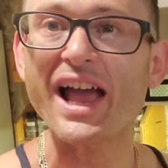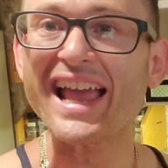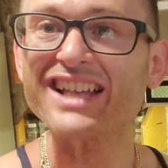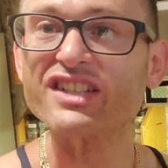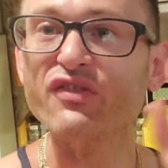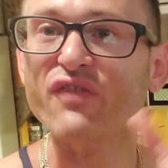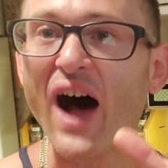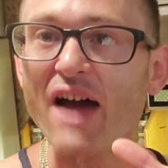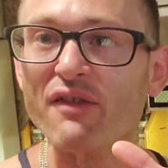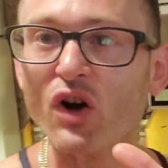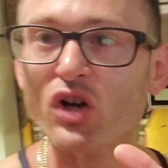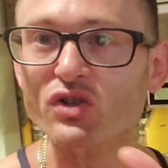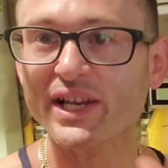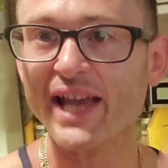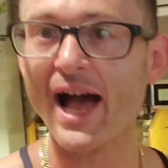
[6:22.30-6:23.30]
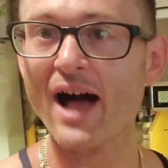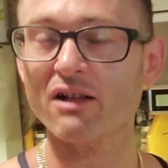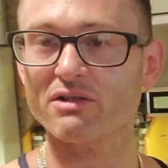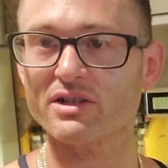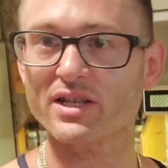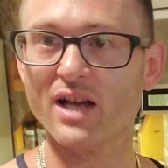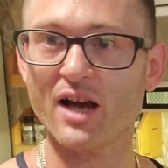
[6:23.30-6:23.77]
It's 500
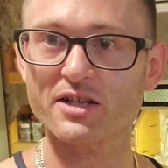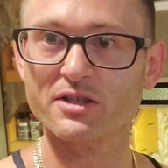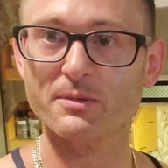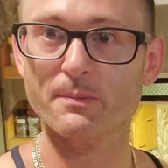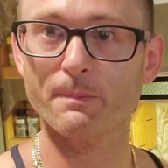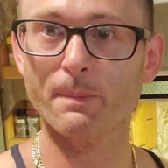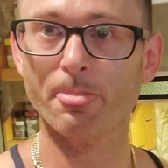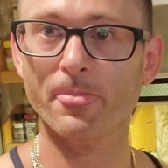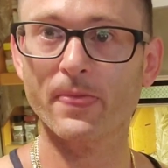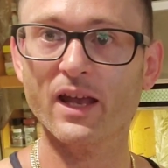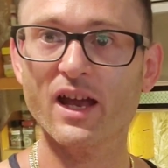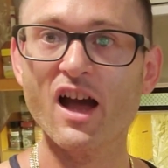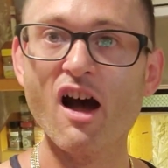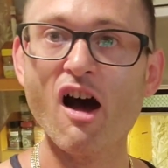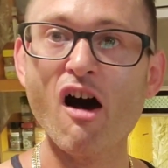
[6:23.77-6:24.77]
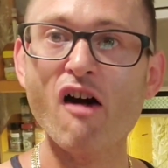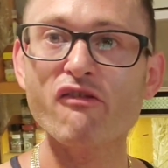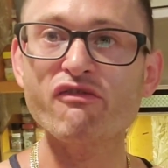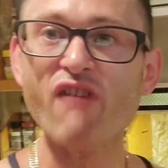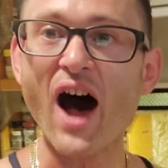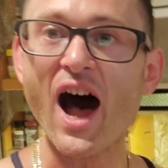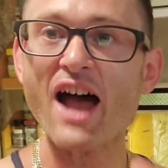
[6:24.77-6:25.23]
calories, guys.
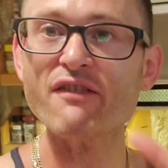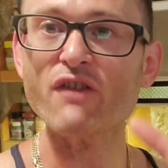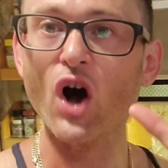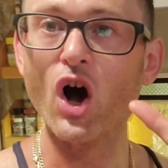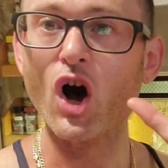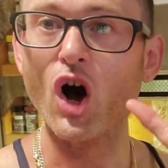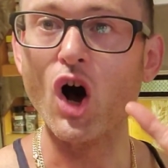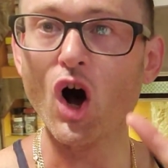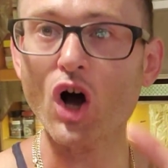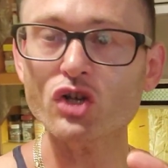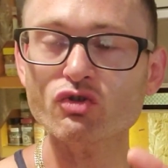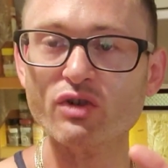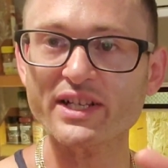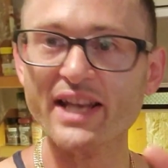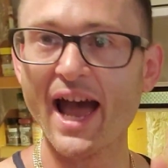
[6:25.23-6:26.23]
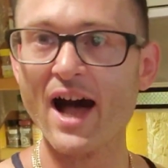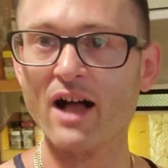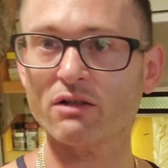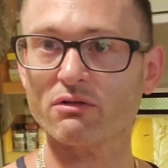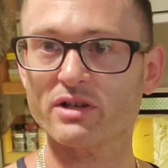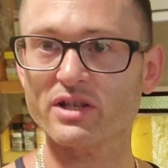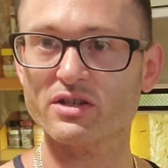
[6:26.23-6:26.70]
500
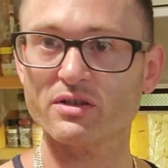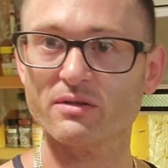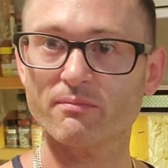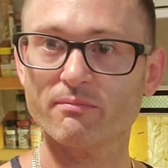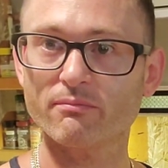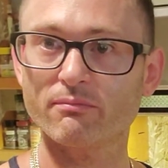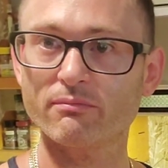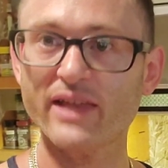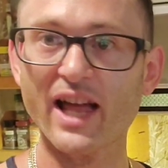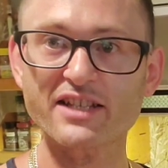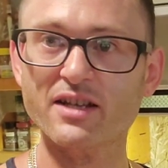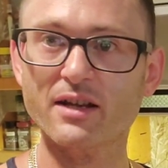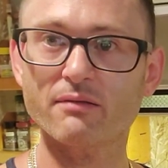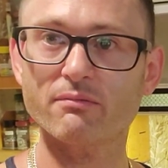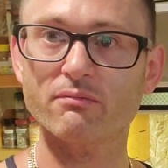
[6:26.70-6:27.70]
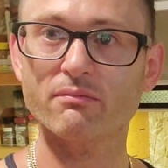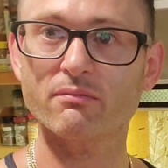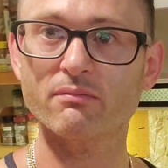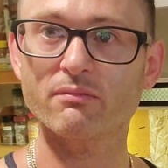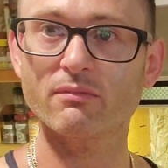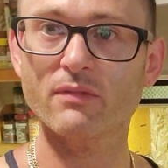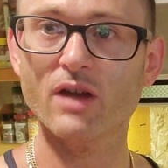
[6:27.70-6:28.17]
calories. That's it.
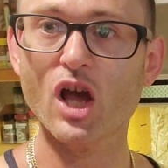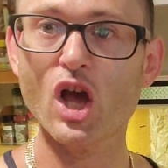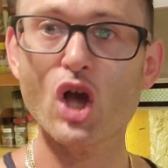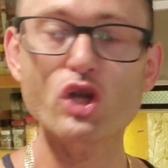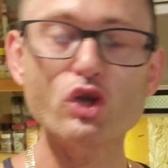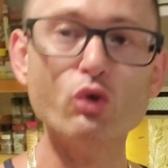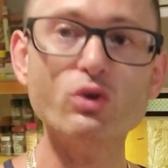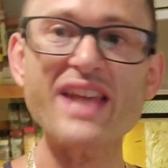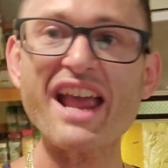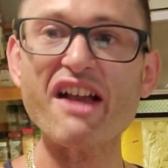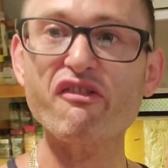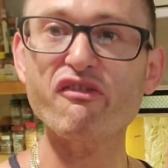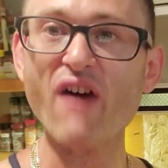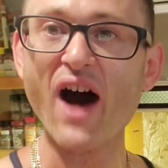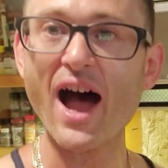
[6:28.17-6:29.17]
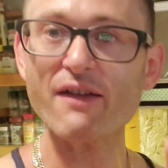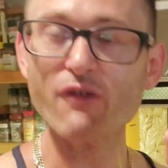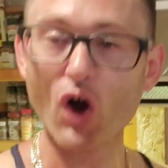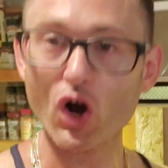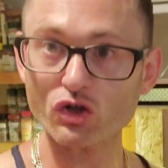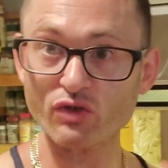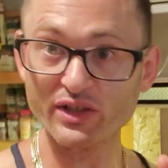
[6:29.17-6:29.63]
You take
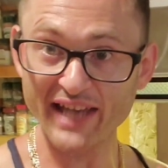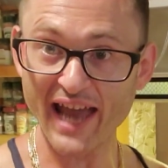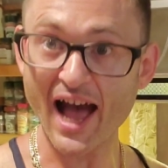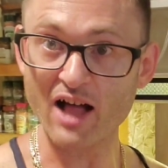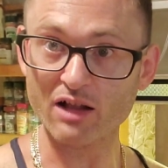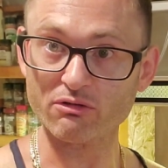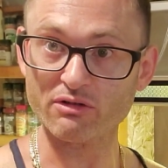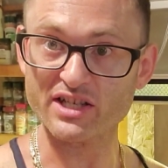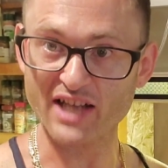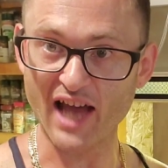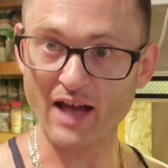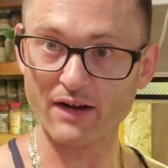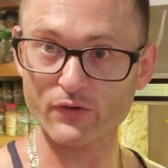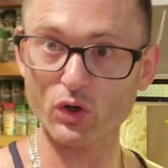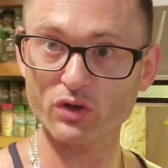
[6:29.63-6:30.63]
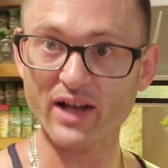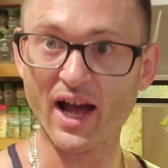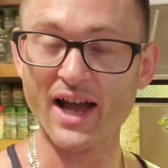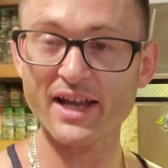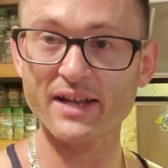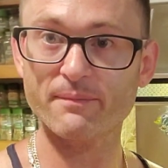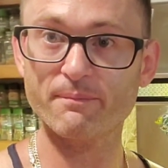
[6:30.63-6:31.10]
500 calories out of your
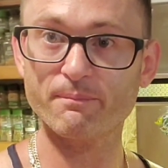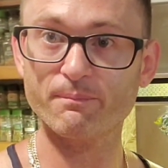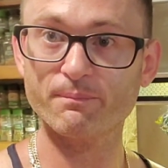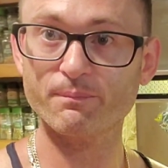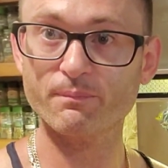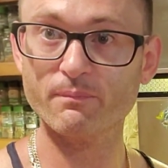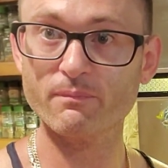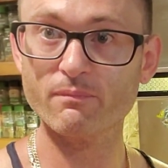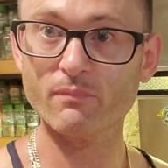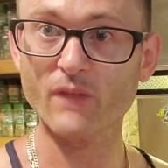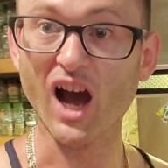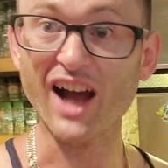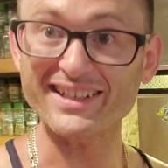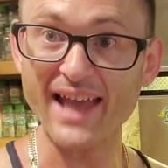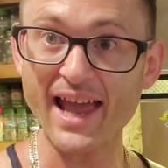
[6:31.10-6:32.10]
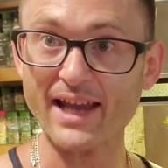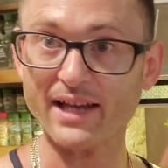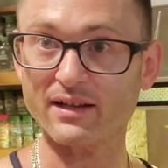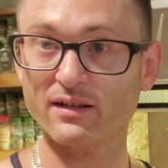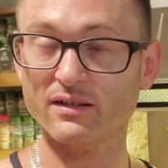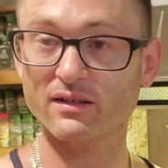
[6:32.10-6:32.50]
diet a day.